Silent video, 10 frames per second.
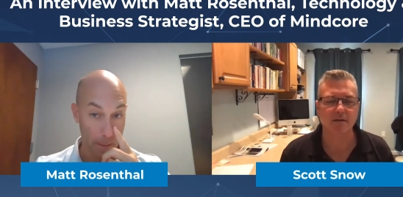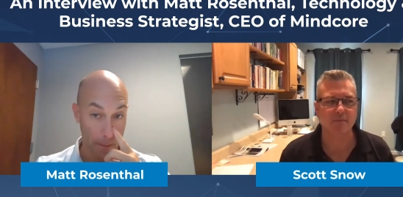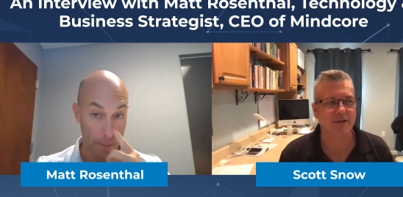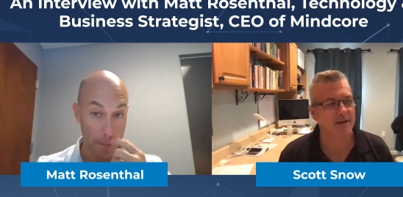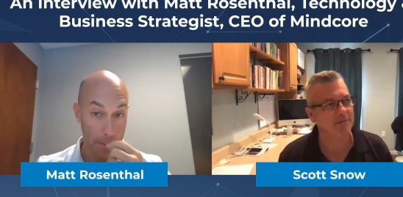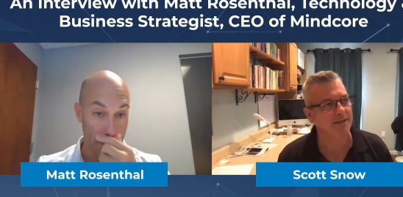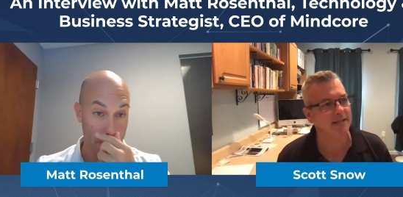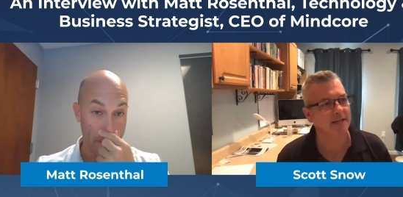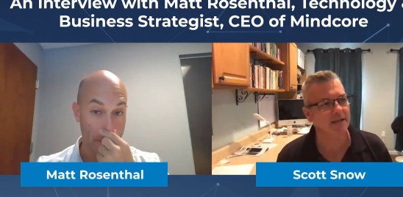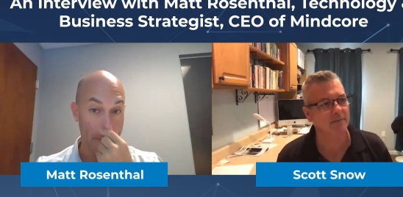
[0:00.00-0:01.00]
Speaker 1: But I've been
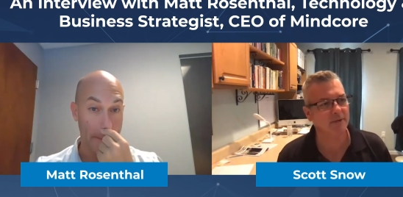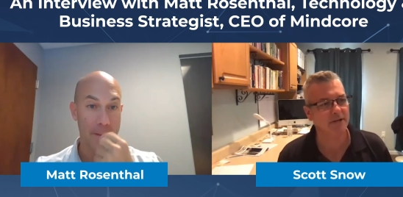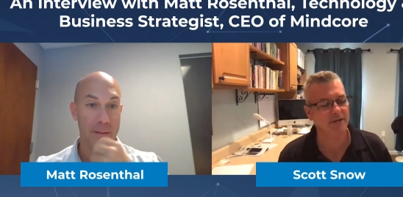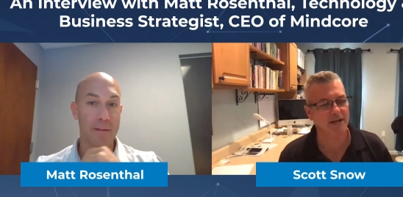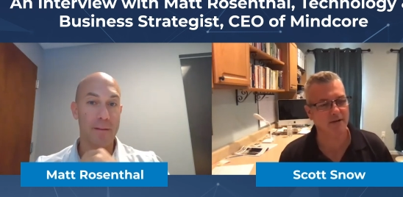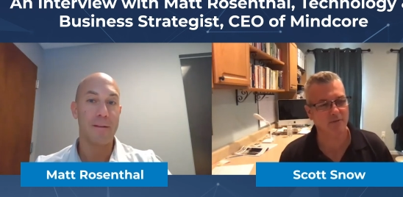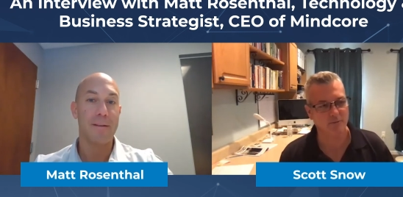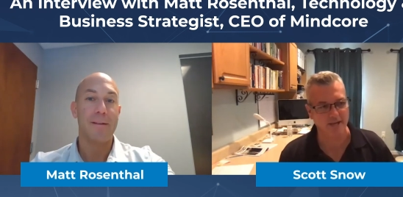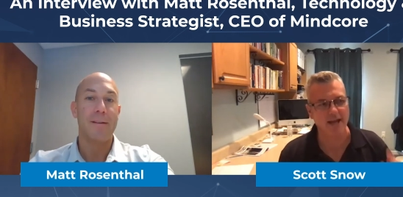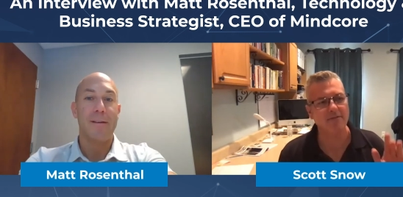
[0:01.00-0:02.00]
thinking about how
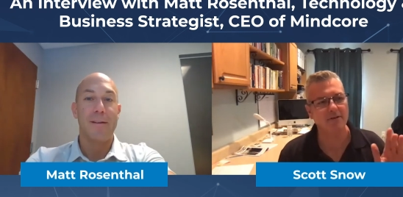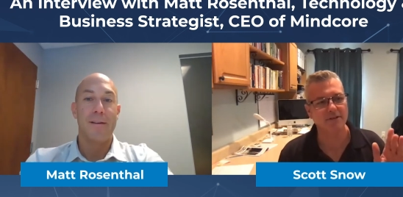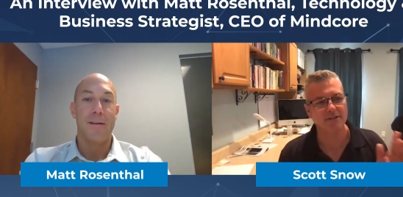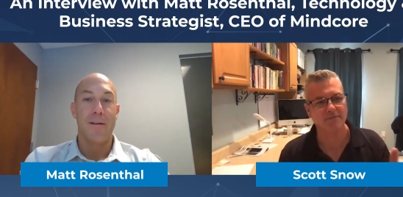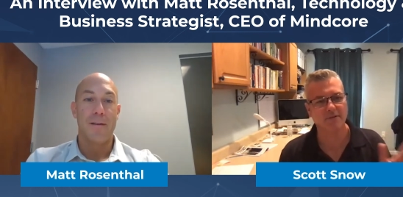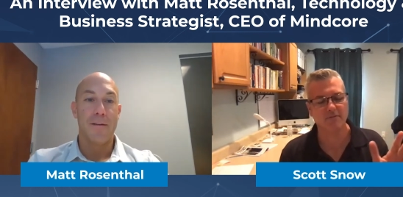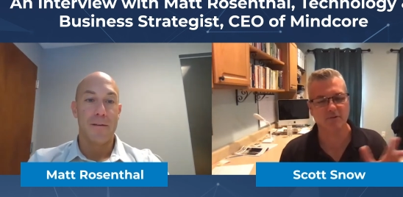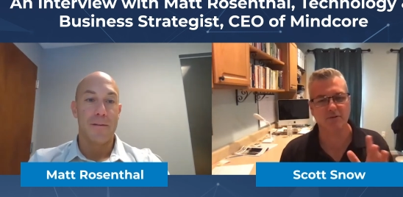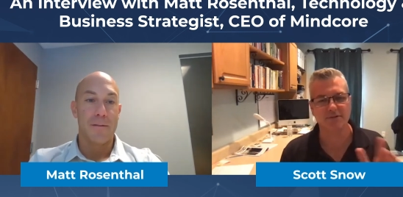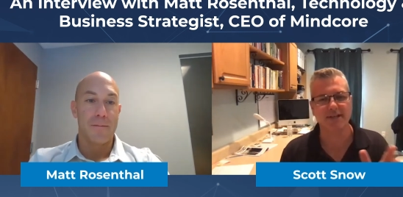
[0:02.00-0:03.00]
we have all these different
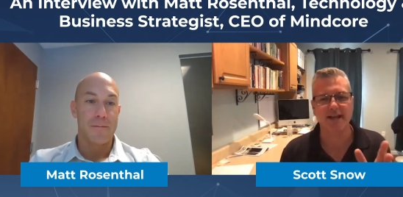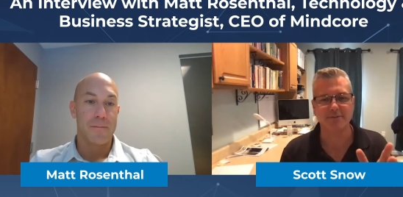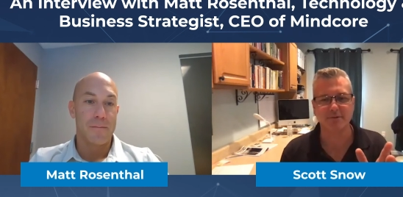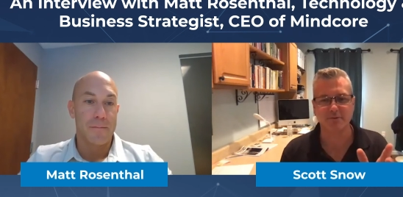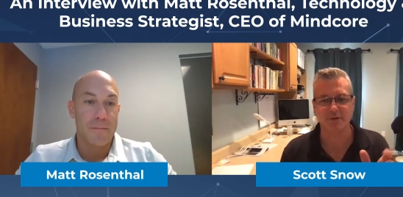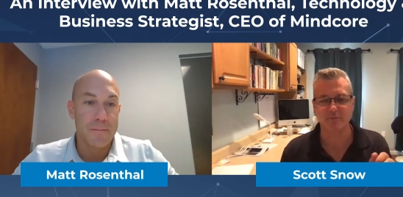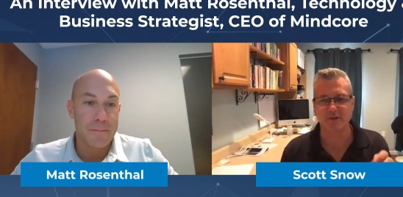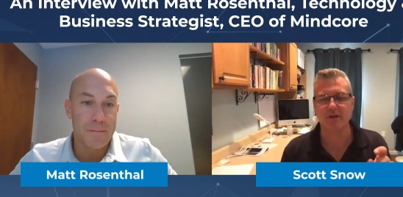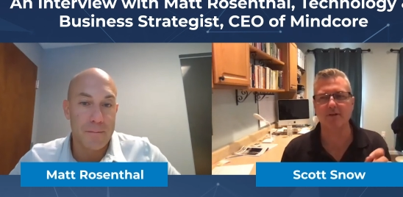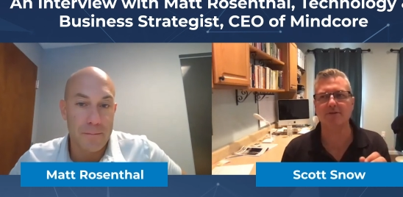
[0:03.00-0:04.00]
roles and hats we wear,
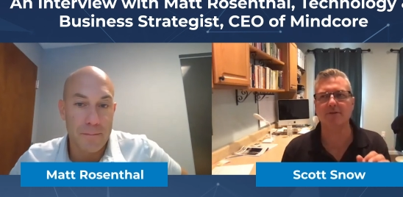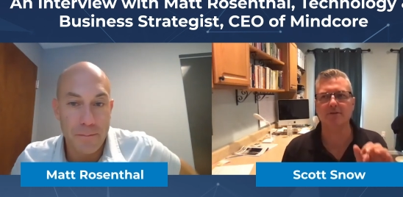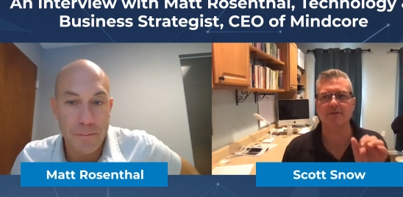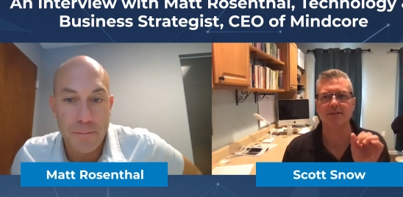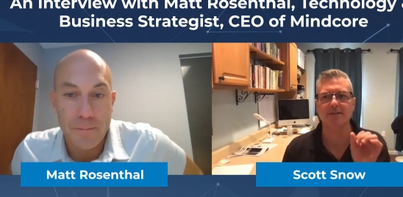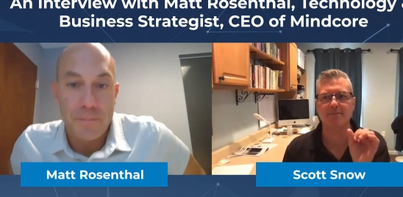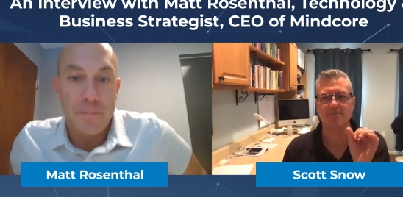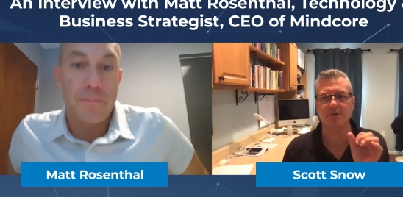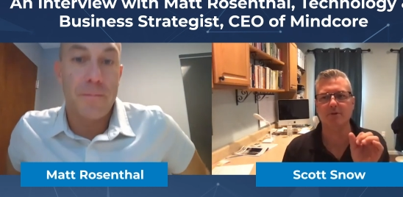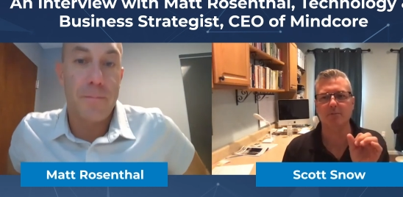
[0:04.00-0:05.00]
but also there is that
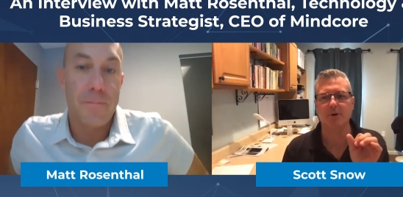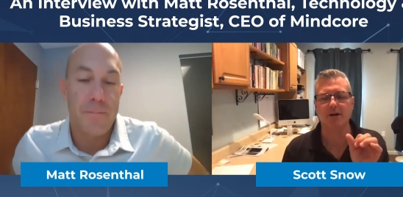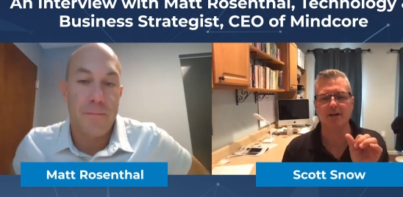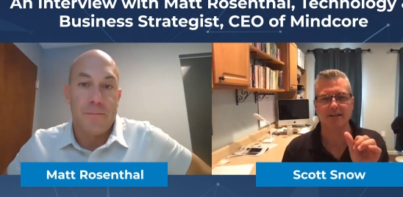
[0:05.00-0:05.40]
middle part.